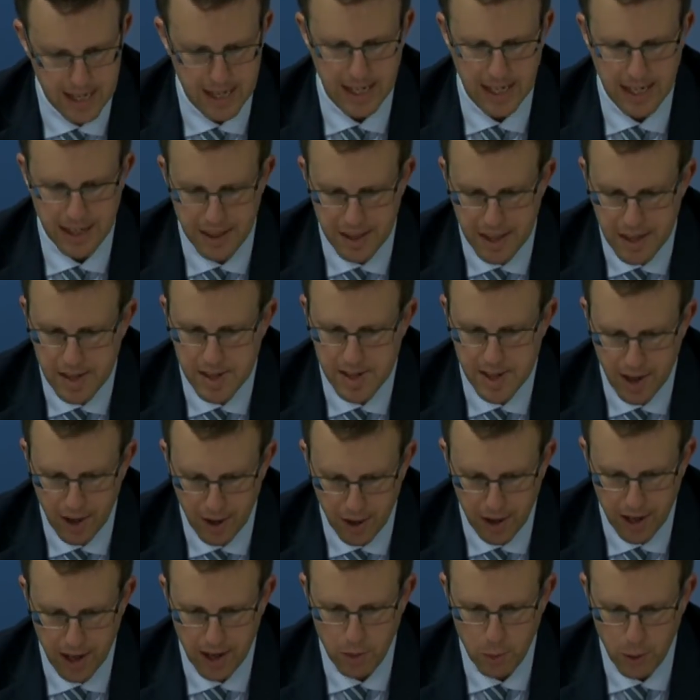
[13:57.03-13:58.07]
In this
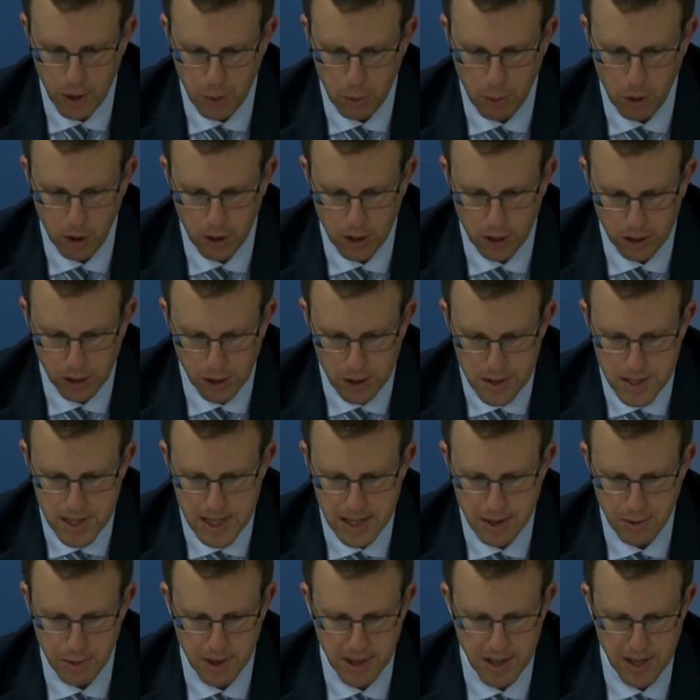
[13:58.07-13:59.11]
area, we work
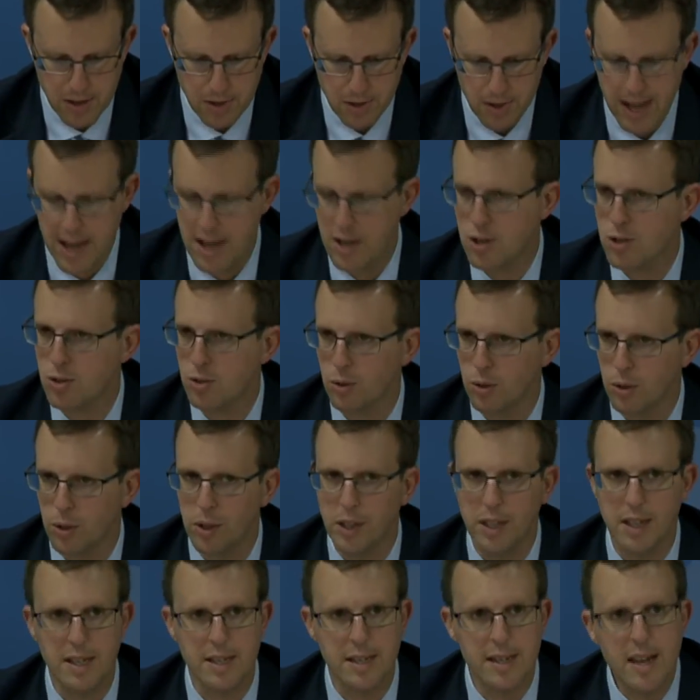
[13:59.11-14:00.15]
closely with international
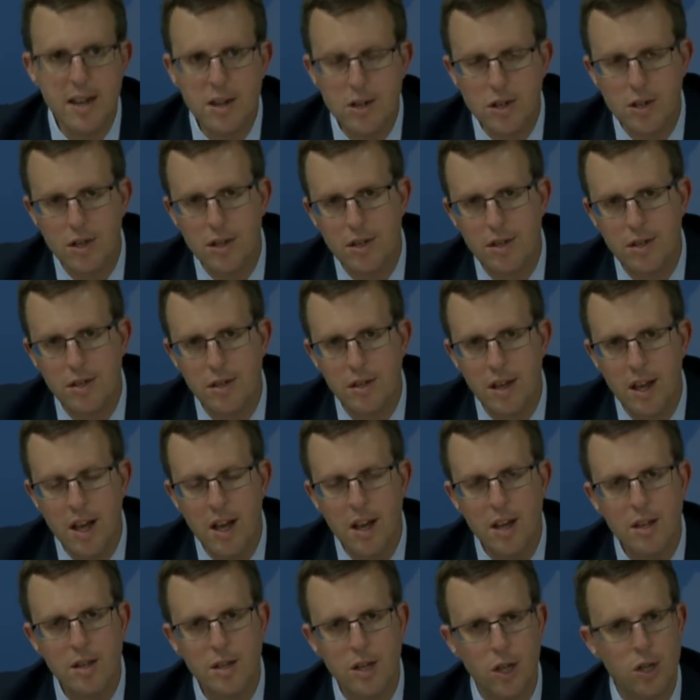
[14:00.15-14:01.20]
organizations
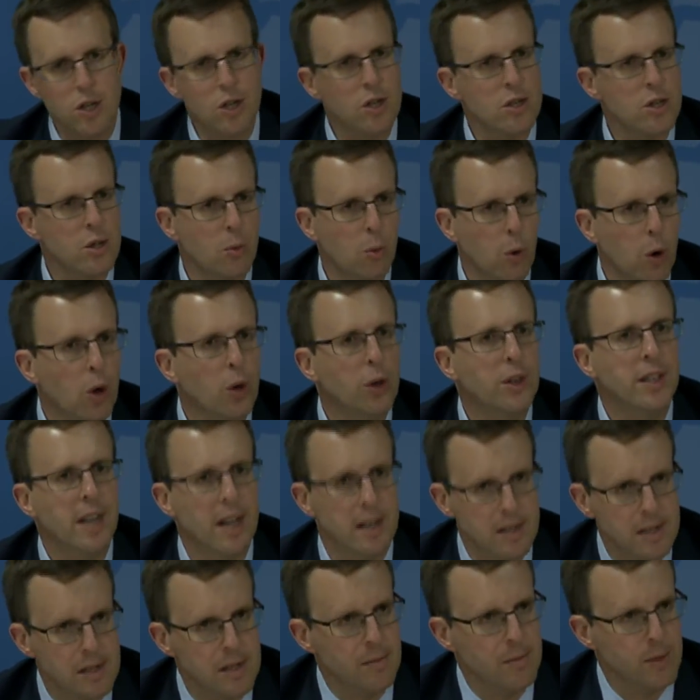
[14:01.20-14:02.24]
such as the World
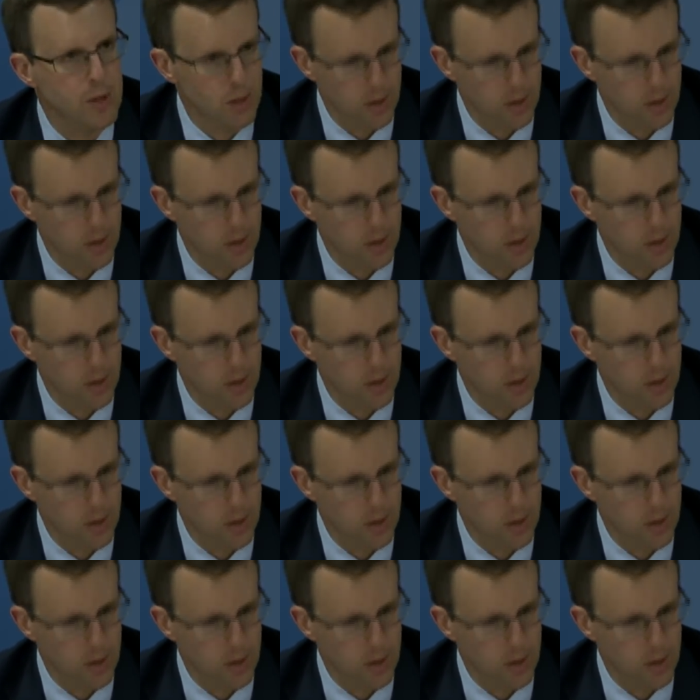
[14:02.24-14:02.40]
Customs